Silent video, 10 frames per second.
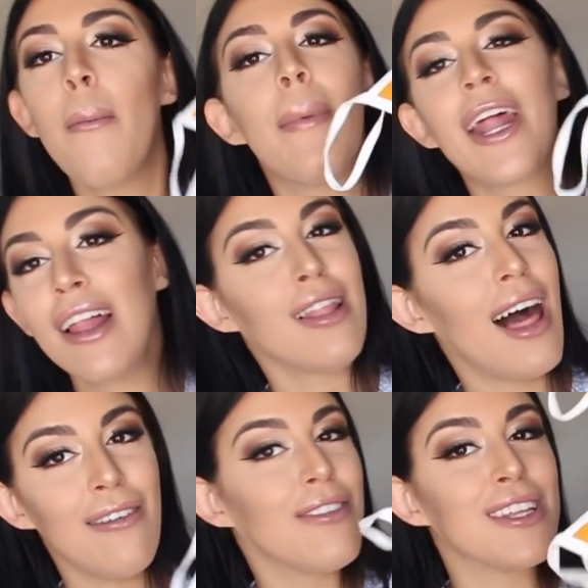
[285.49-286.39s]
but I
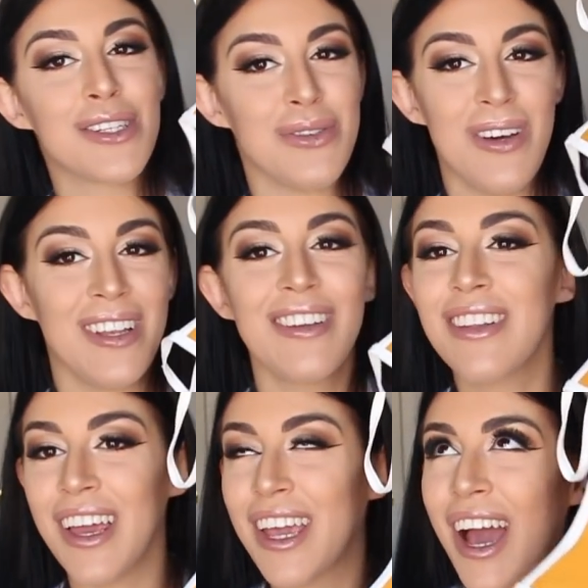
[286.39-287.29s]
love this one.
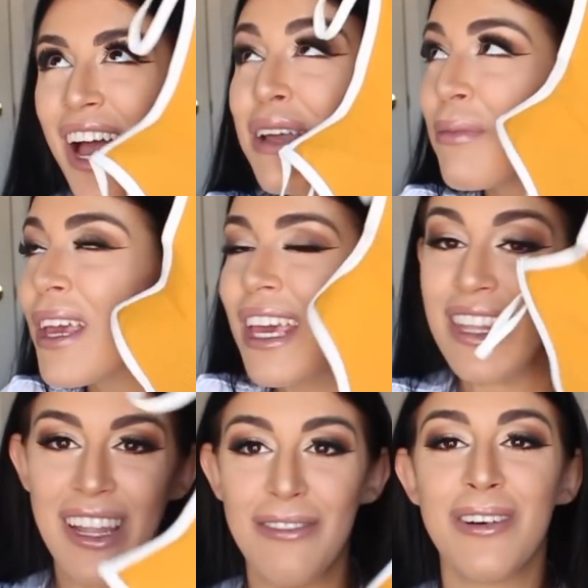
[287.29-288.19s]
Like, I'm
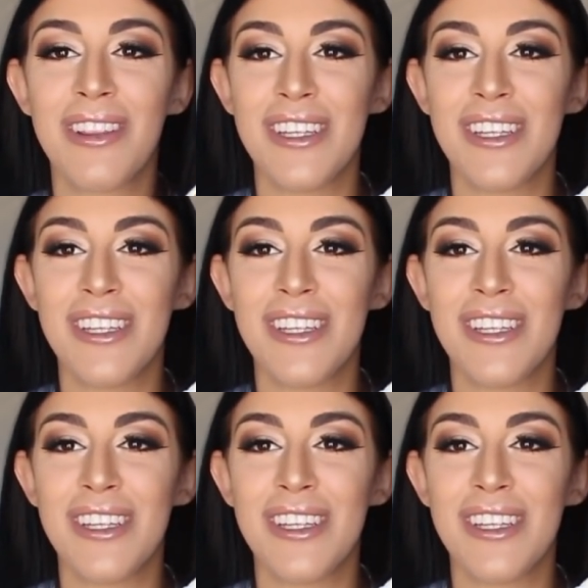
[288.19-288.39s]
in love with